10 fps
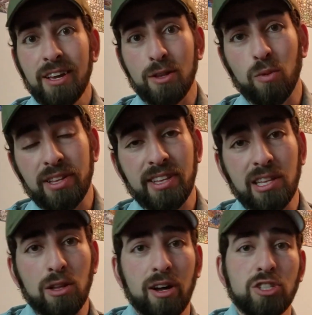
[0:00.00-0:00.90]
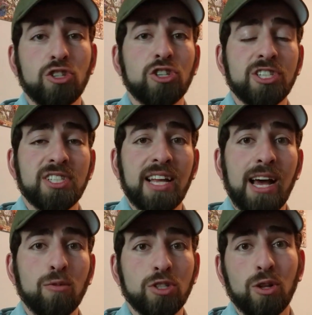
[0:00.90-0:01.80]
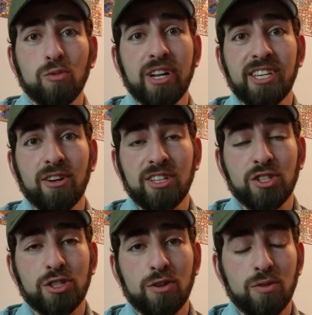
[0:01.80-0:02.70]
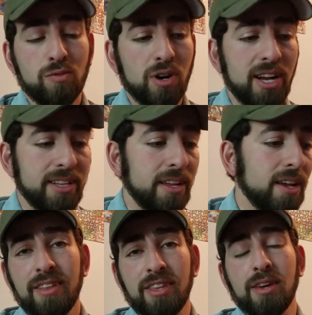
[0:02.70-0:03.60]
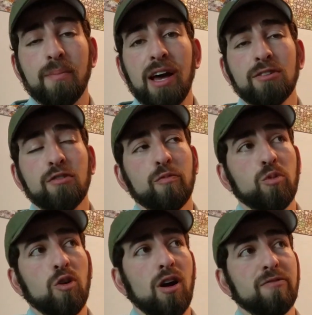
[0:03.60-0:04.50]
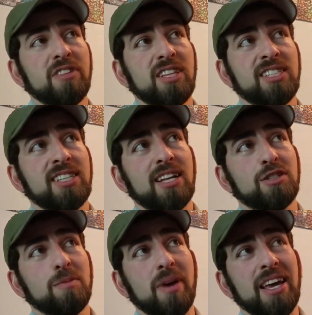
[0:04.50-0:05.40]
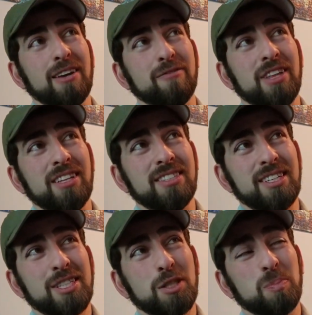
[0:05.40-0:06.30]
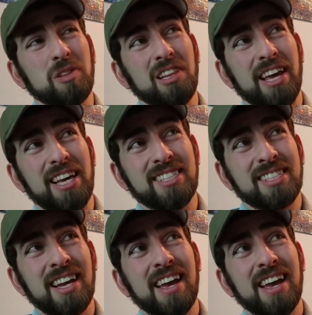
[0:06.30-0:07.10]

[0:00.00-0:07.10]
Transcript: The one they launched just now was already on its third run. The amount of profit they stand to make if they displace